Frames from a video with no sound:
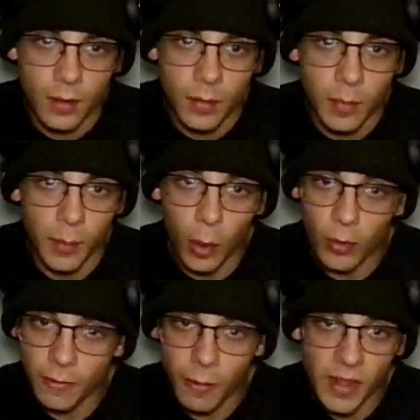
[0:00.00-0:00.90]
But both
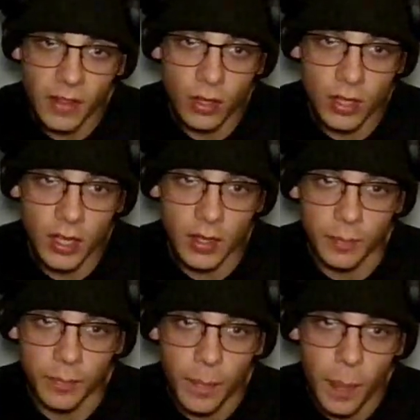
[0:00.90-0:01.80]
of them, they look good.
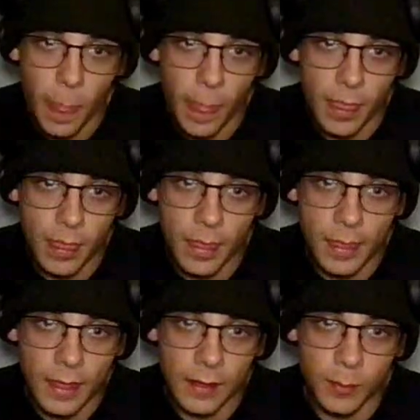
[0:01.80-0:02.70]

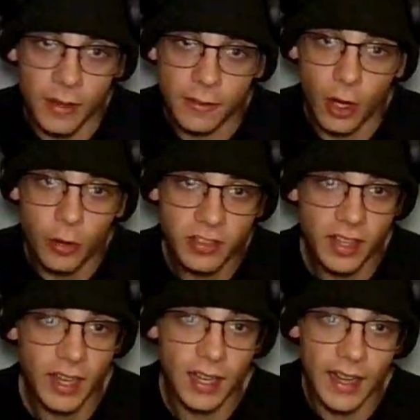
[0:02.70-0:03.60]
But if Costa
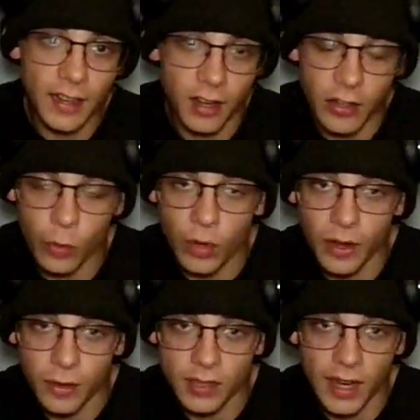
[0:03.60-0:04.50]
can land another one of
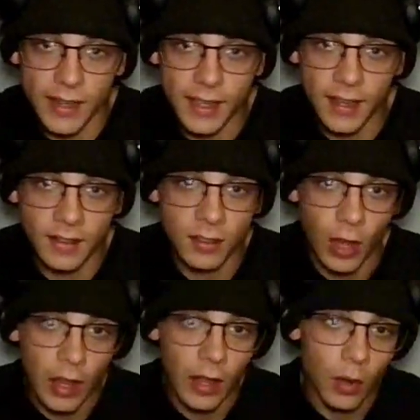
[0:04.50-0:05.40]
those high kicks,
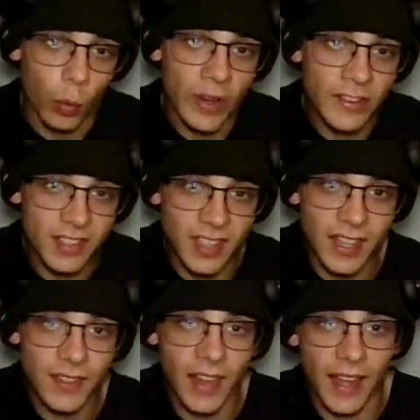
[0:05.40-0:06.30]
we've
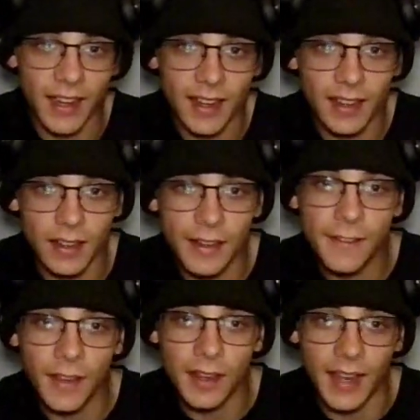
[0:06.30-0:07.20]
seen that
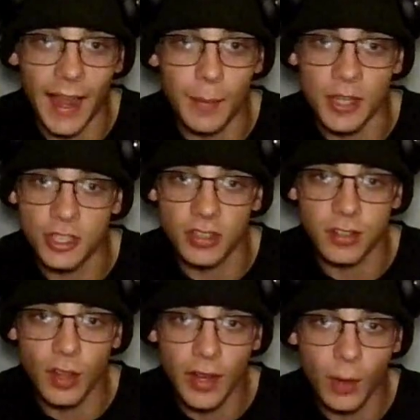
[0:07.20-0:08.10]
even the damage, just
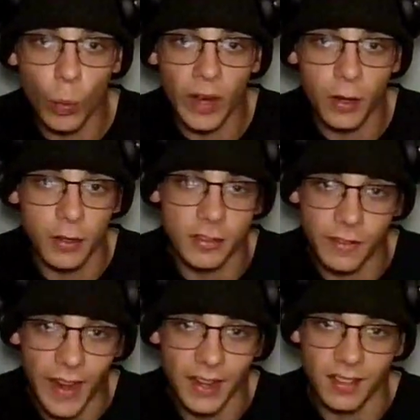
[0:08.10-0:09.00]
look at Whitaker's
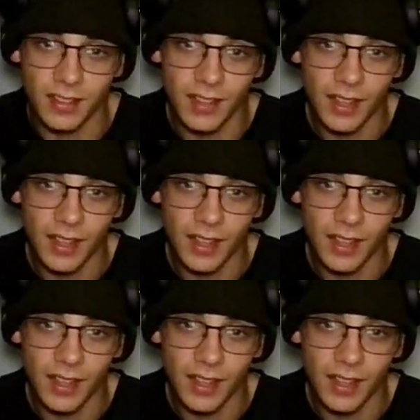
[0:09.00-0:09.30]
face.